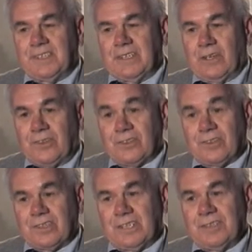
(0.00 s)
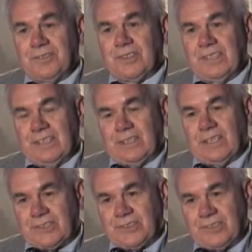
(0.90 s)
It also gives
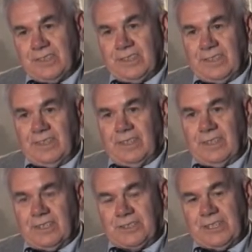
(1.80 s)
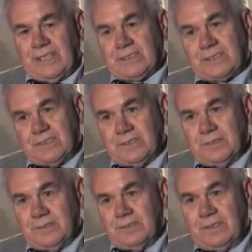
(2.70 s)
industry a chance
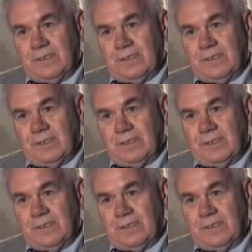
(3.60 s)
to